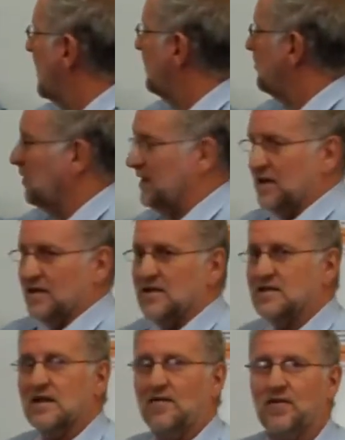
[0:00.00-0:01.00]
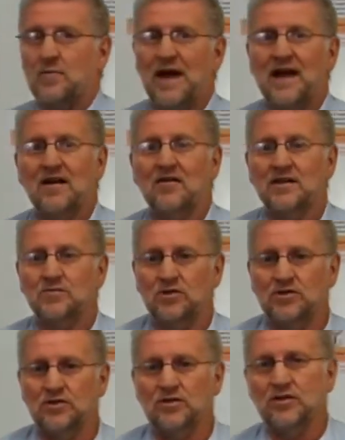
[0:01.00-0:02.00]
now doing the stuff the bad guys
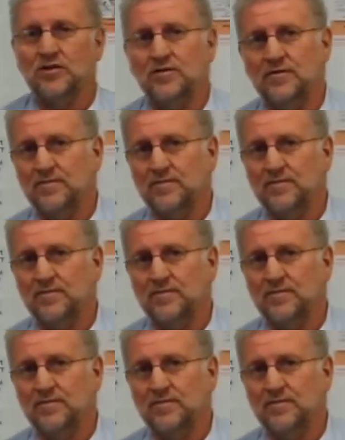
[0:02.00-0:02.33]
want you to do.